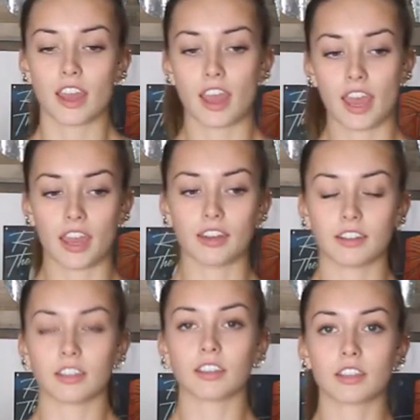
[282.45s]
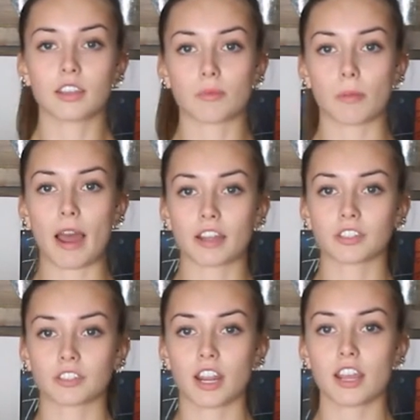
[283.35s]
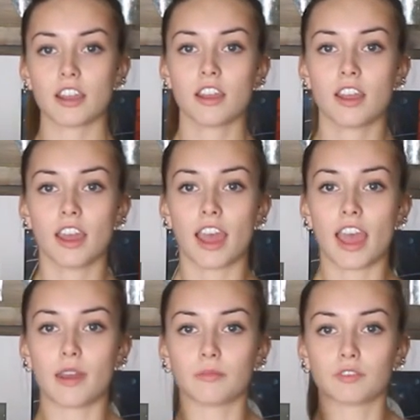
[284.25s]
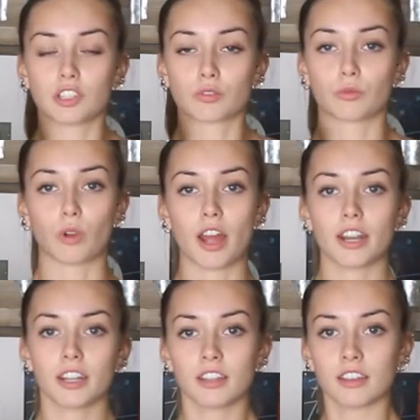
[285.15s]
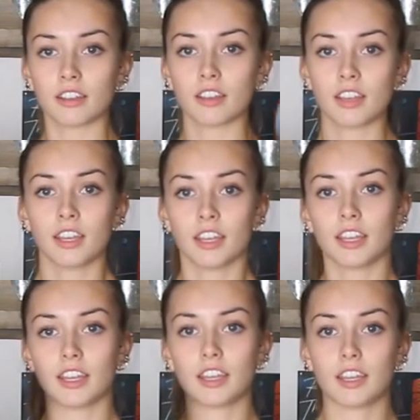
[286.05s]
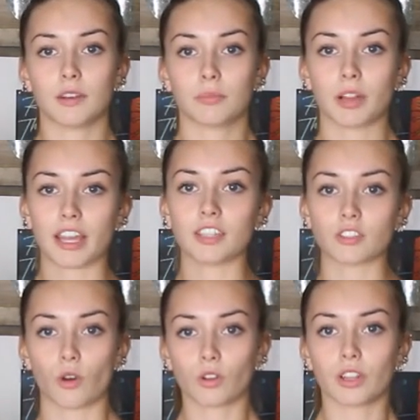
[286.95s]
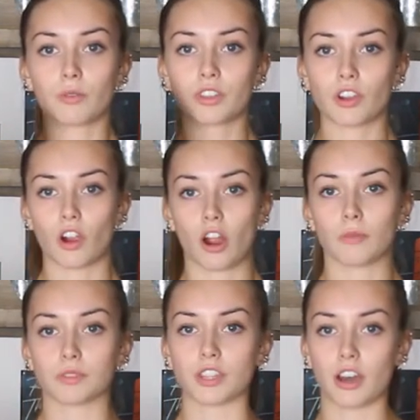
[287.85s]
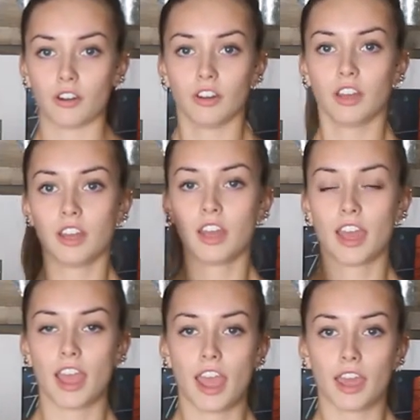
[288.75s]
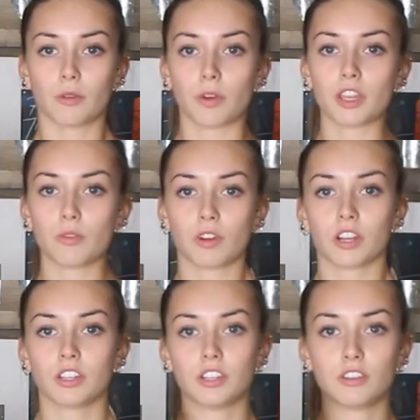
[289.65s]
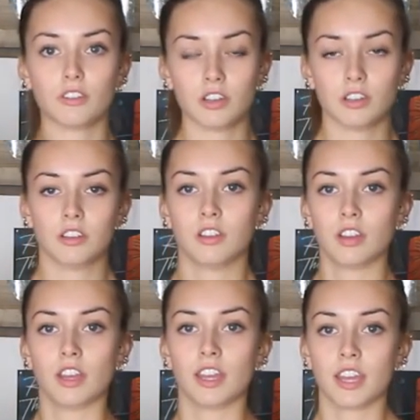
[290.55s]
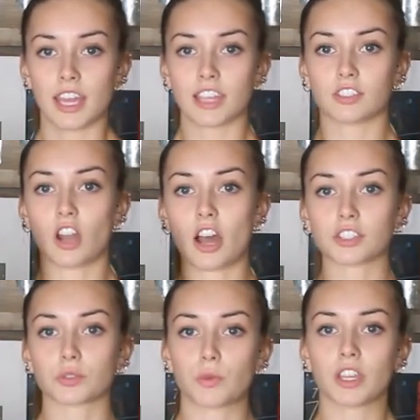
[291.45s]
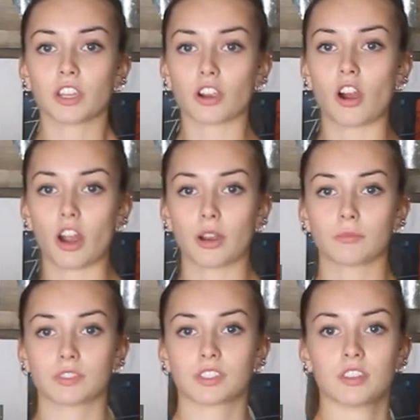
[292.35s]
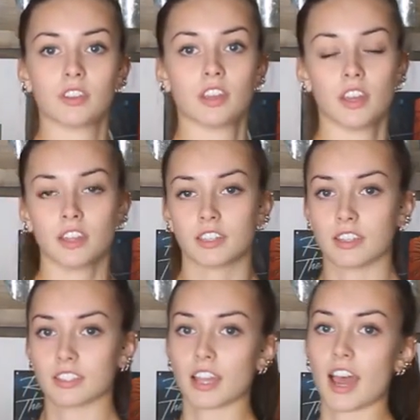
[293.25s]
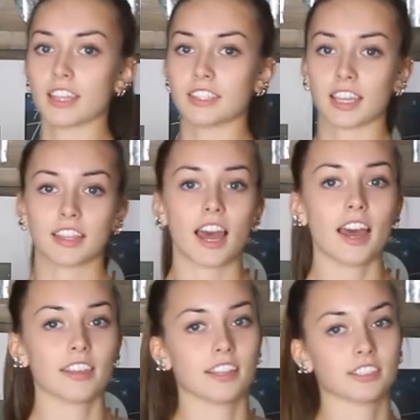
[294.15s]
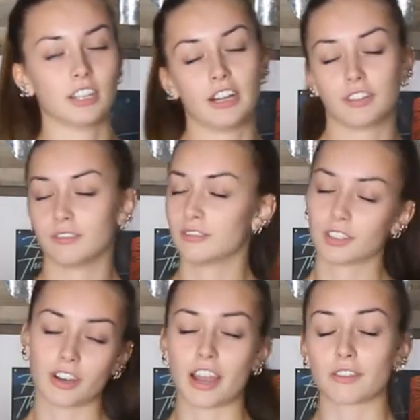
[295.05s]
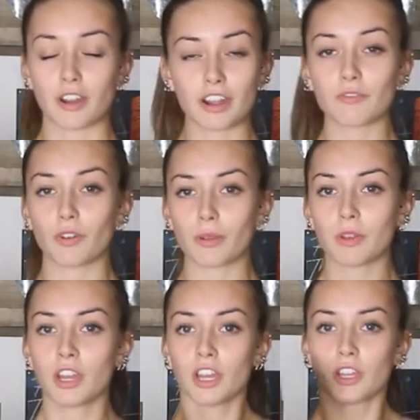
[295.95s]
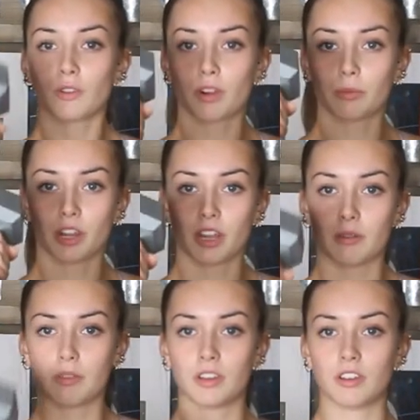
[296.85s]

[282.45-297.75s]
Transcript: and keep your back straight and just run in place only with your arms though. And what you wanna do is not swing your arms to the sides like that. That's not correct running form. You want to bring them